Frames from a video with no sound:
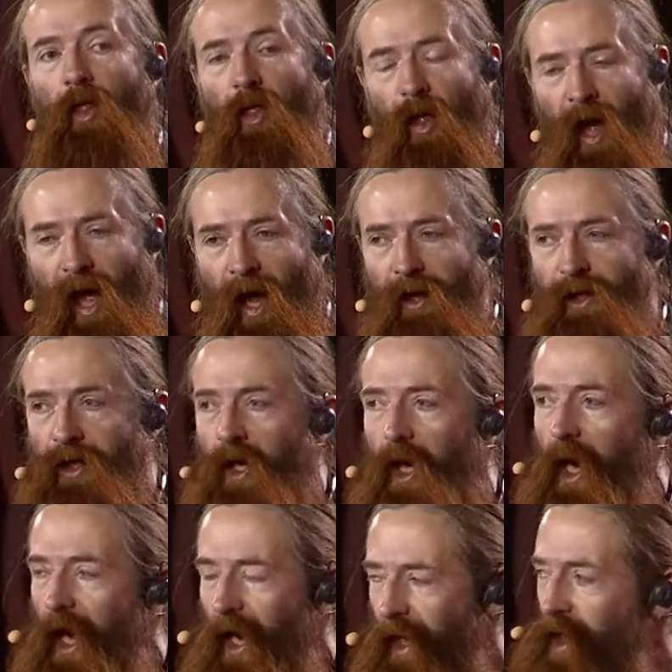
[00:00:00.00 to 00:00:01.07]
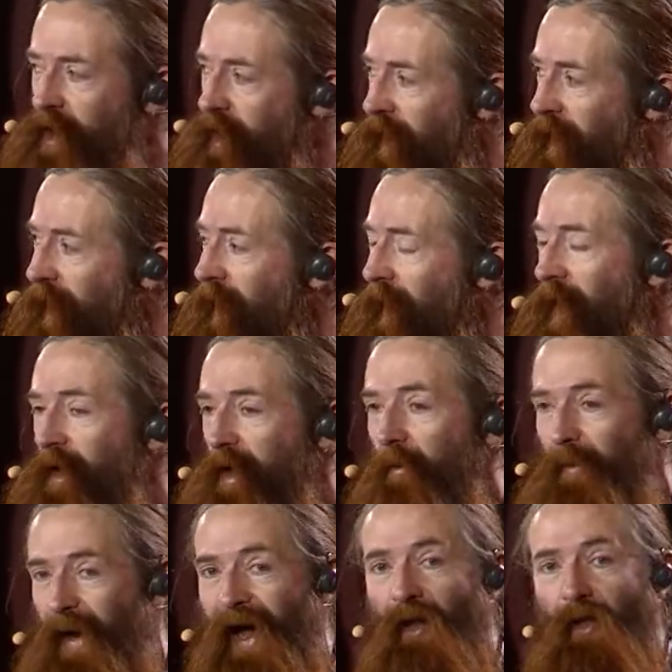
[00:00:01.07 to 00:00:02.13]
that aging is a
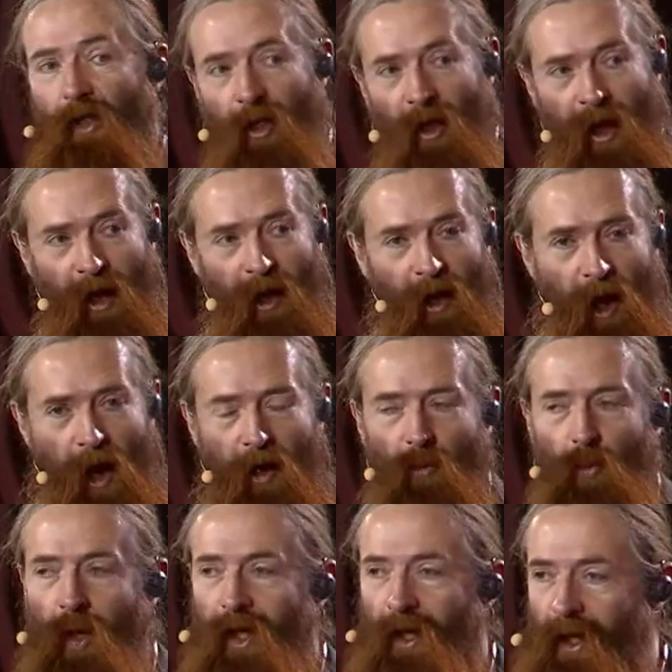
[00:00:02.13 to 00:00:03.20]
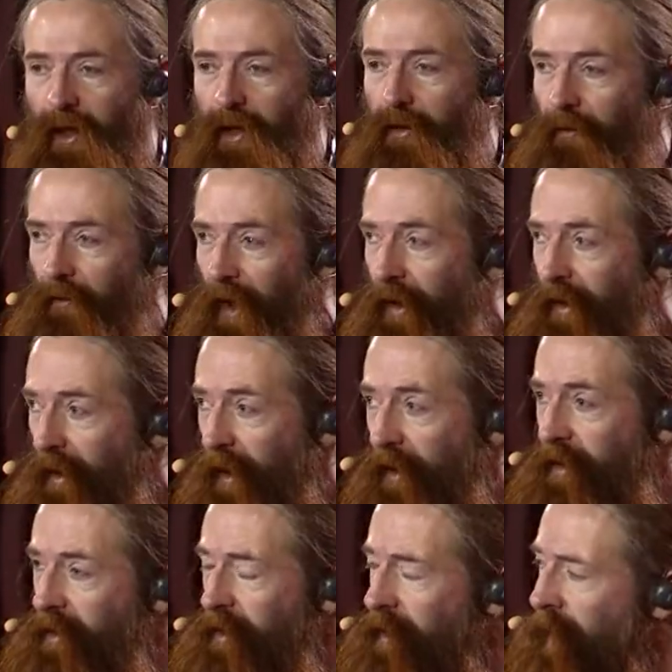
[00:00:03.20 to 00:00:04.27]
bad thing and we need to fix
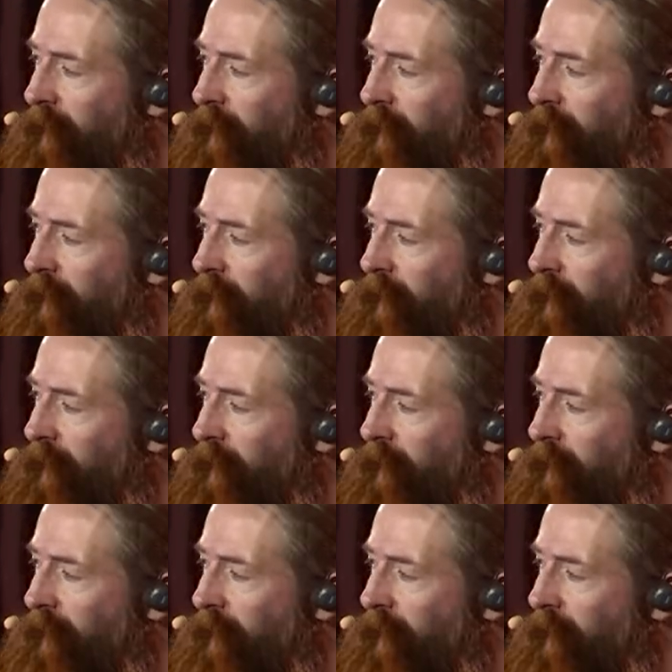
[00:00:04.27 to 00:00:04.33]
it.